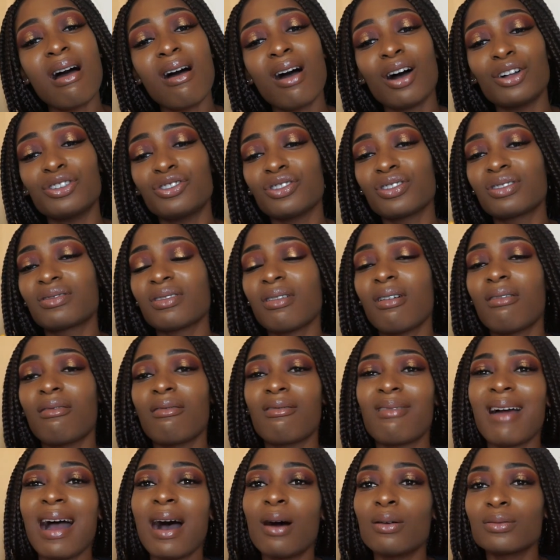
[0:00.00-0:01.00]
are just
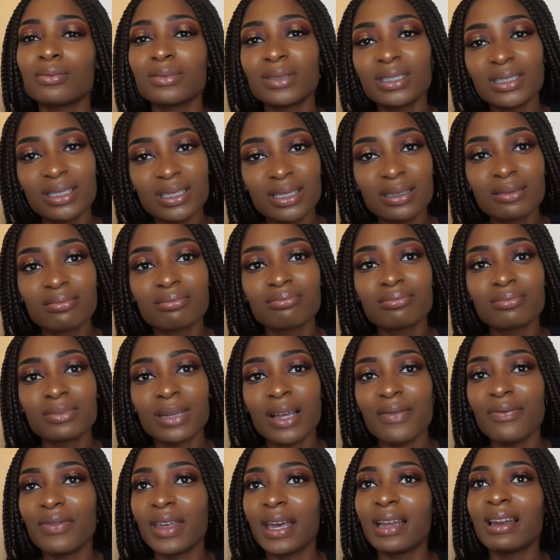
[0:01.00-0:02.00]
around
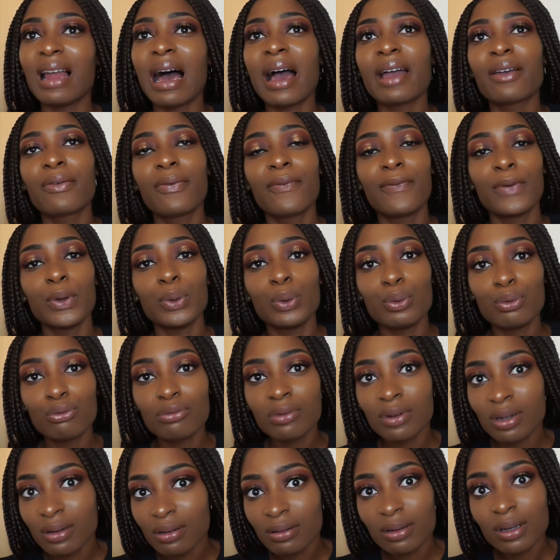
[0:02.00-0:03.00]
and they like food.
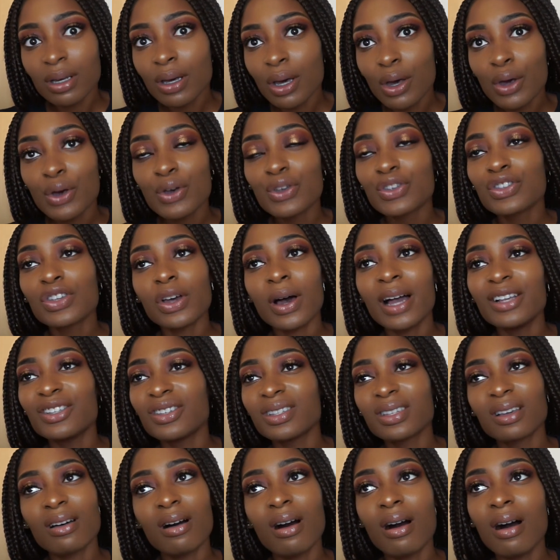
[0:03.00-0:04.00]
So I
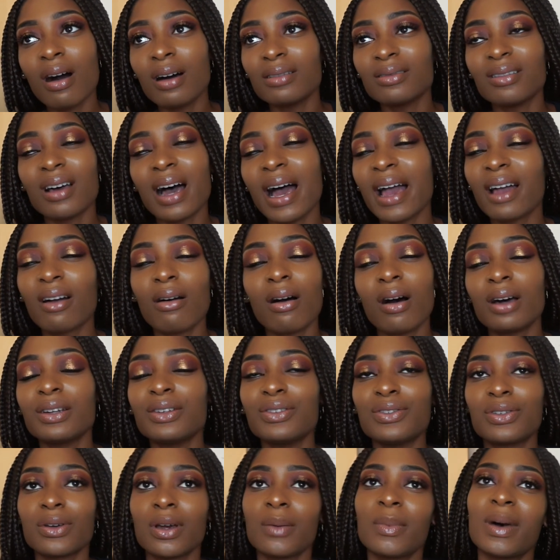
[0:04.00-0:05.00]
can't
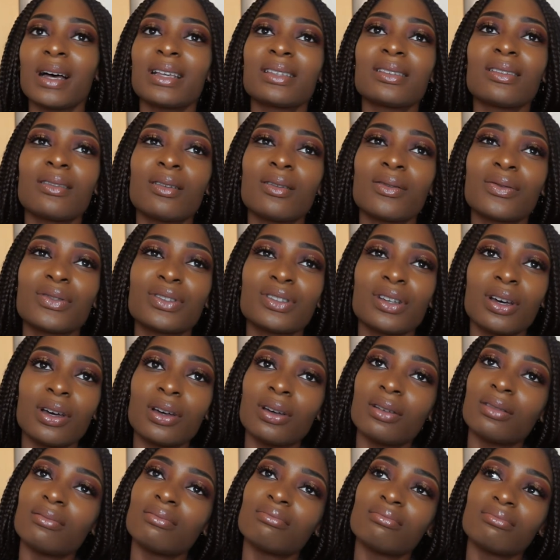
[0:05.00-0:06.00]
enjoy myself.
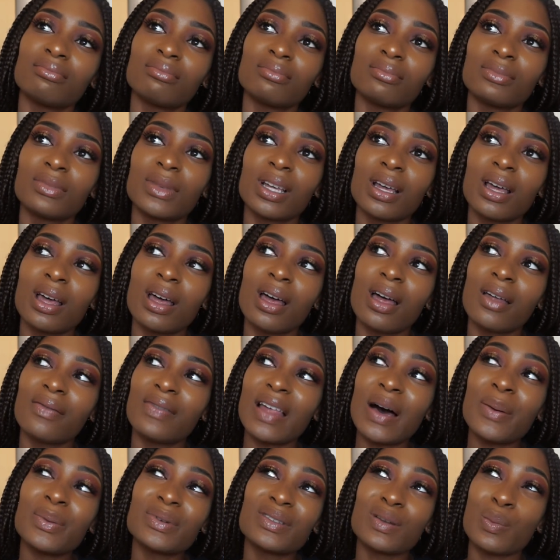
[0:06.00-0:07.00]
So
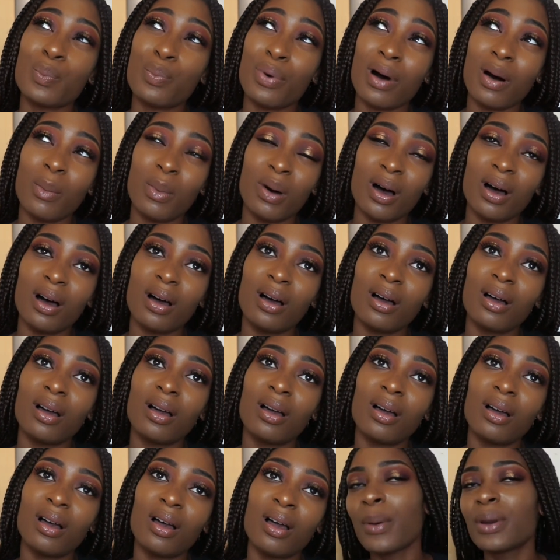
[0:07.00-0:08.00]
that was a bummer.
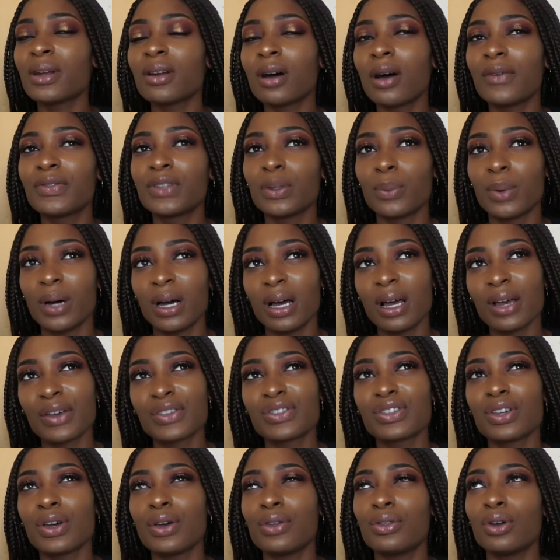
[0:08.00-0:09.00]
I went after work,
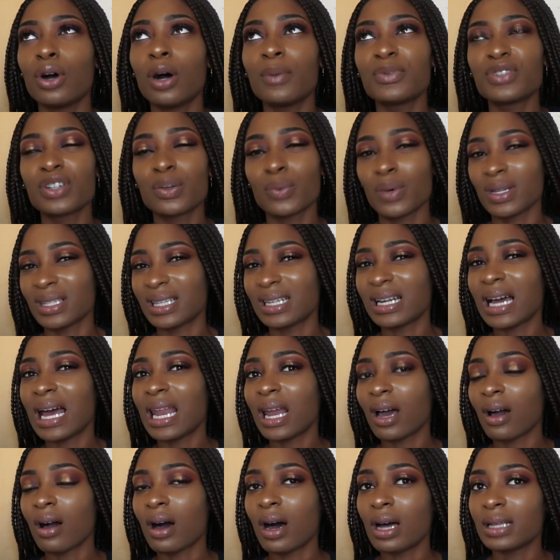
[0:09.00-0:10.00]
so the option was an a
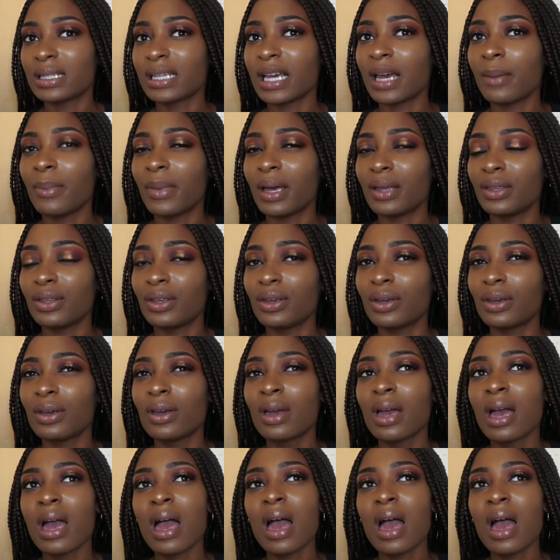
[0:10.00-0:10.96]
la carte menu.